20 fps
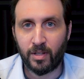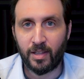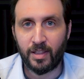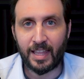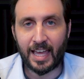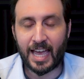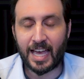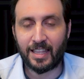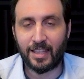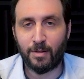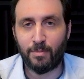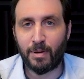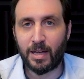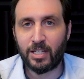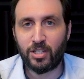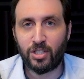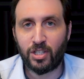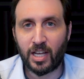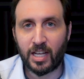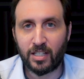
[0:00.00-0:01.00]
They had the
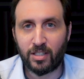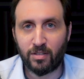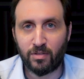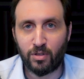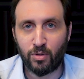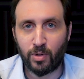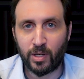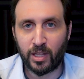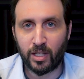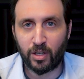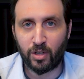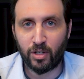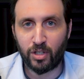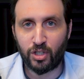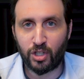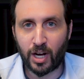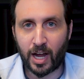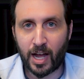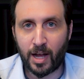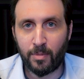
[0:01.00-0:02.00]
best chance of doing the good
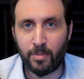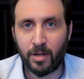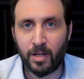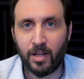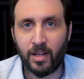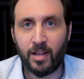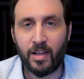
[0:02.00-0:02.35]
job,